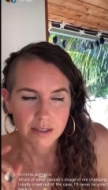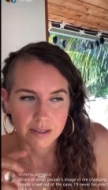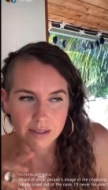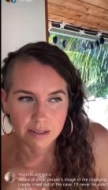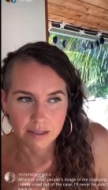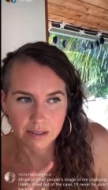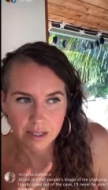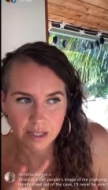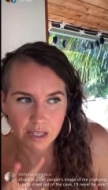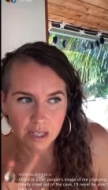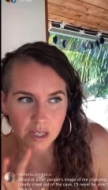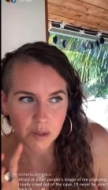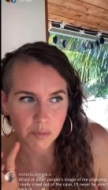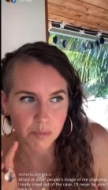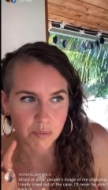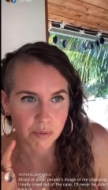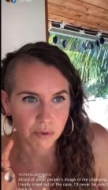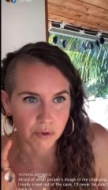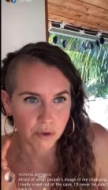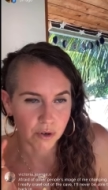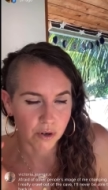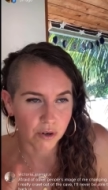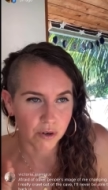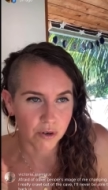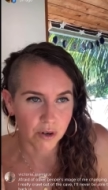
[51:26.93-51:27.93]

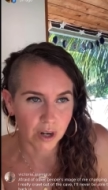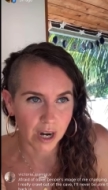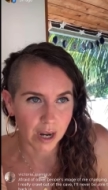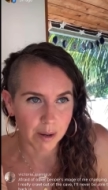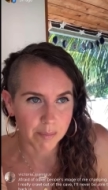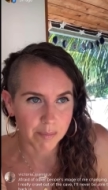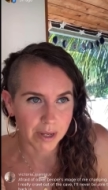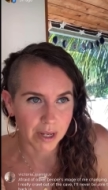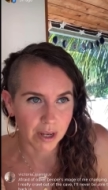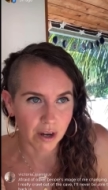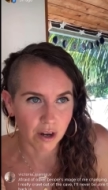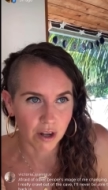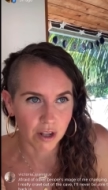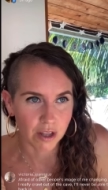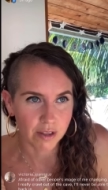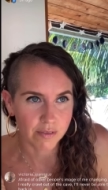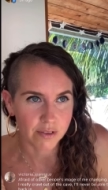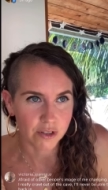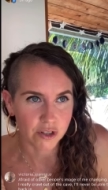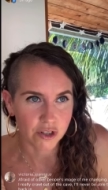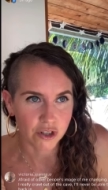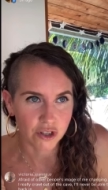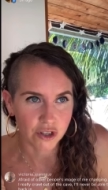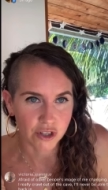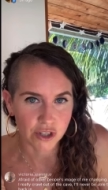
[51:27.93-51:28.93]
deprogramming all of the
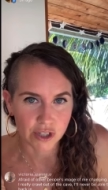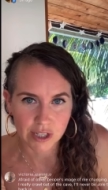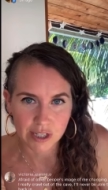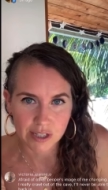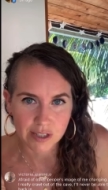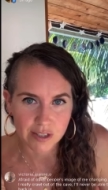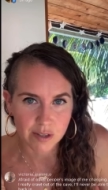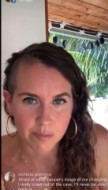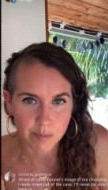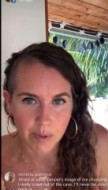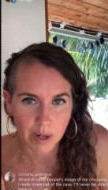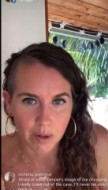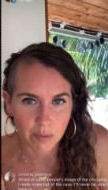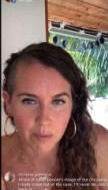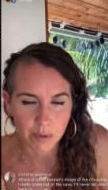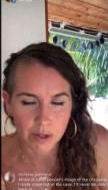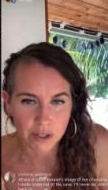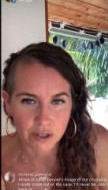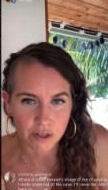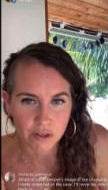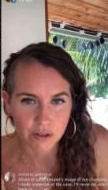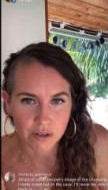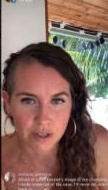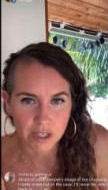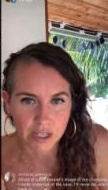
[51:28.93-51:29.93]
shoulds about what
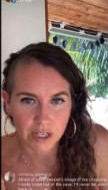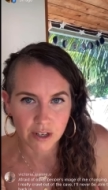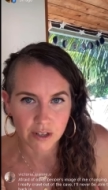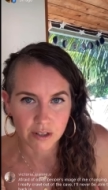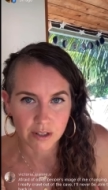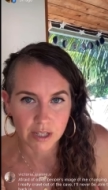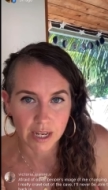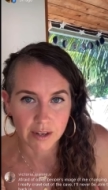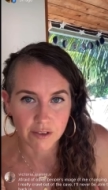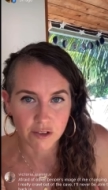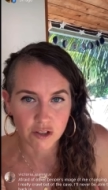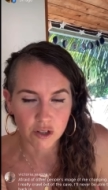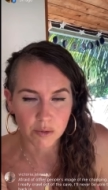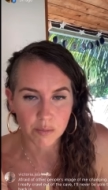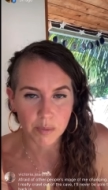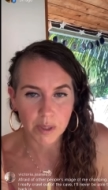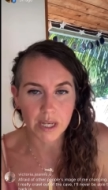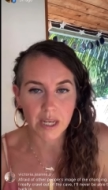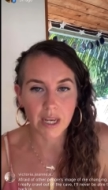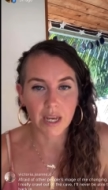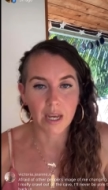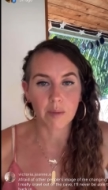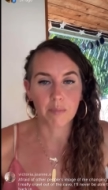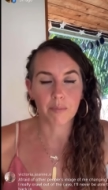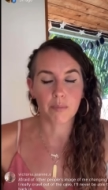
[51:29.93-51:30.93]
you think your life should be,
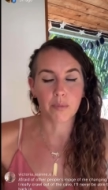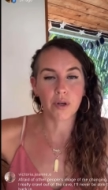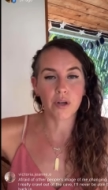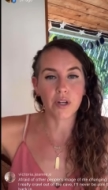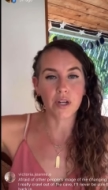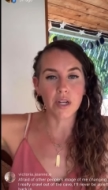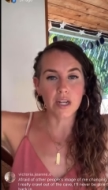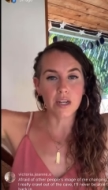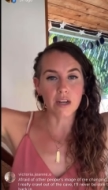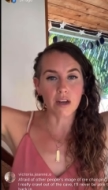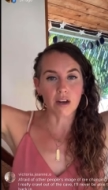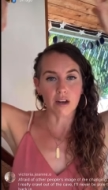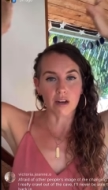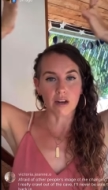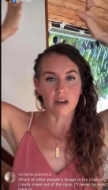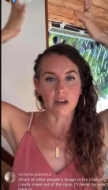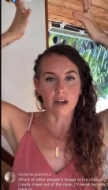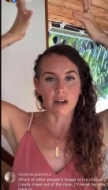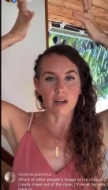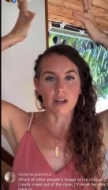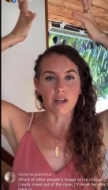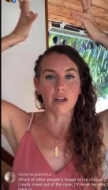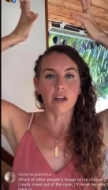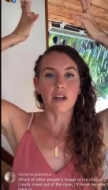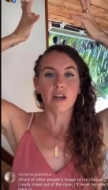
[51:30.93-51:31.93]
and putting
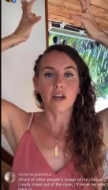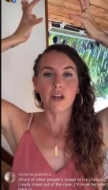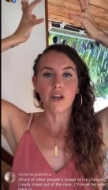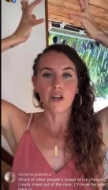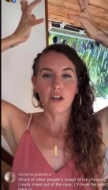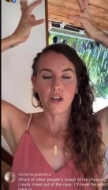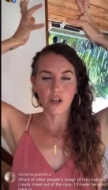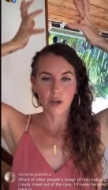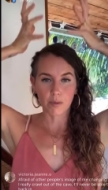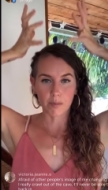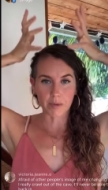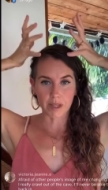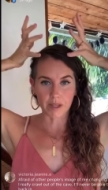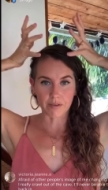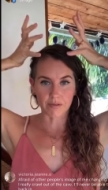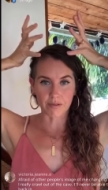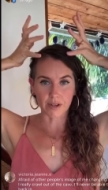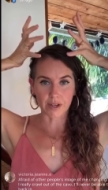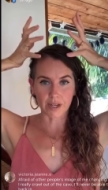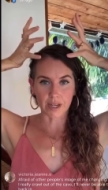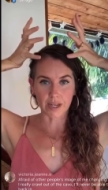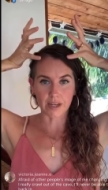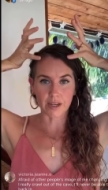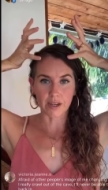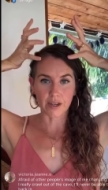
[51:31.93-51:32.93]
on your
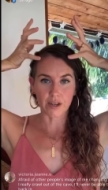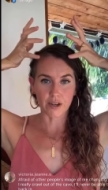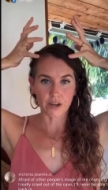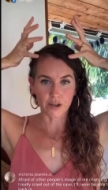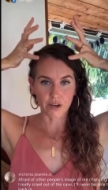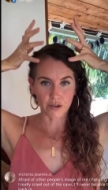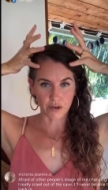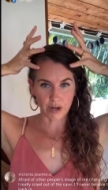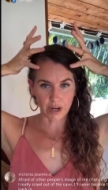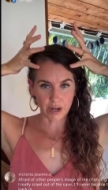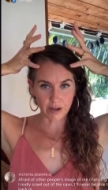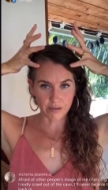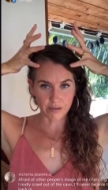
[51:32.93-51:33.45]
motherfucking crown.